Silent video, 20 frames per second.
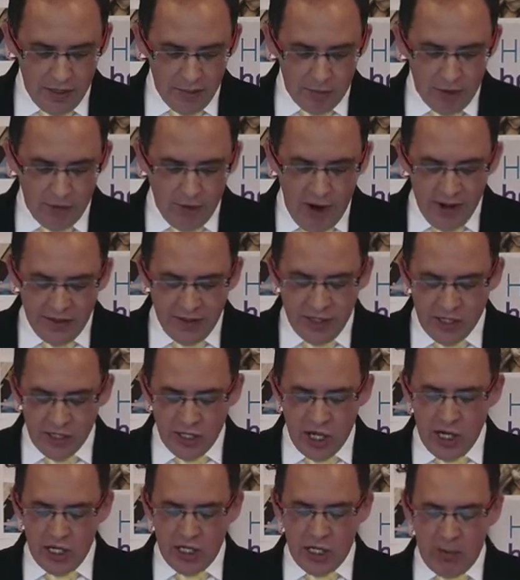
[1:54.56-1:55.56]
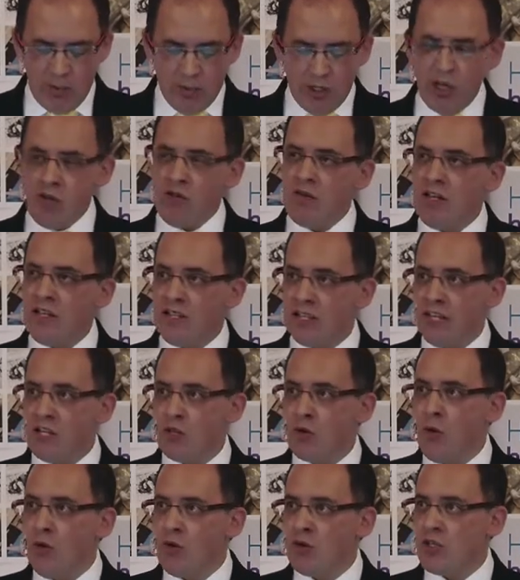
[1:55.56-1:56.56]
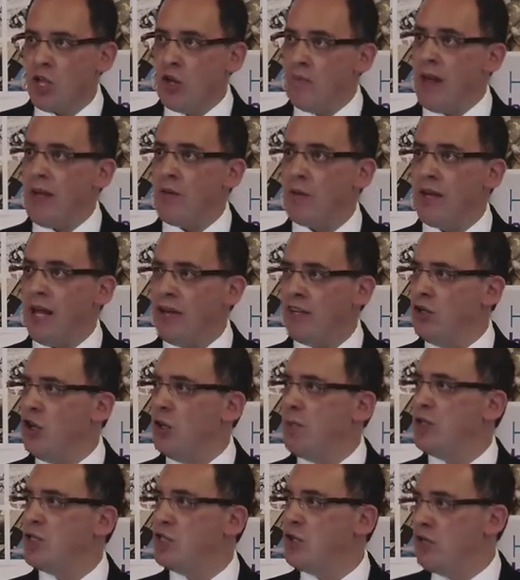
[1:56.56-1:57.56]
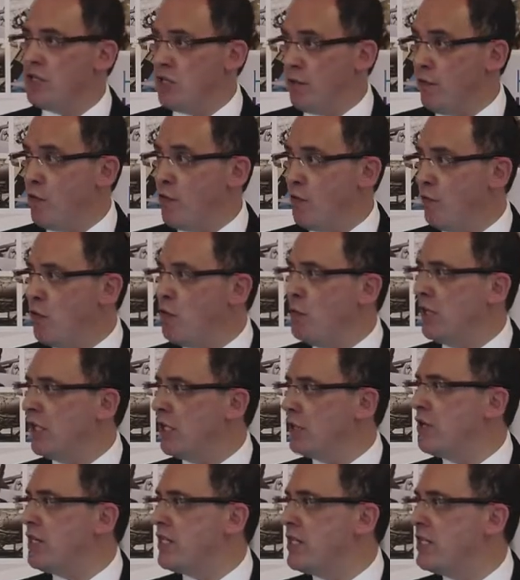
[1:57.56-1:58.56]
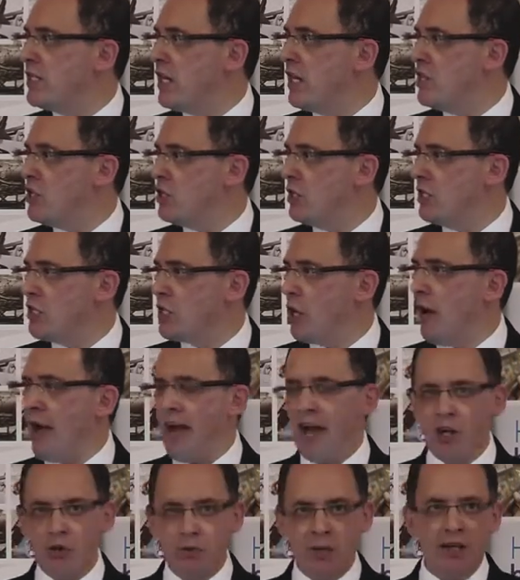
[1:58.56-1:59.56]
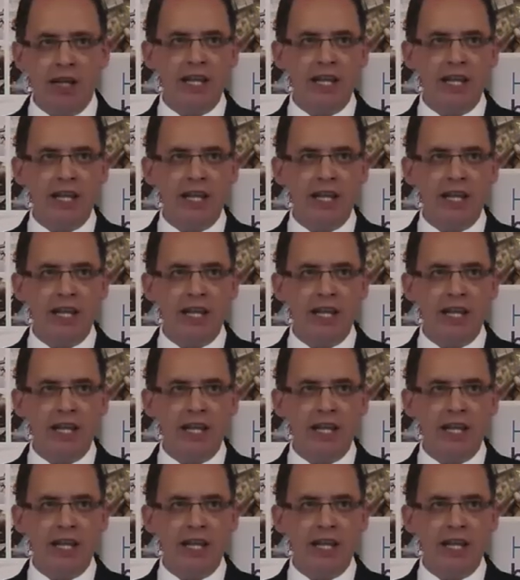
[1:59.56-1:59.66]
providing those learning opportunities also meant we had an opportunity for formal accreditation. So how do we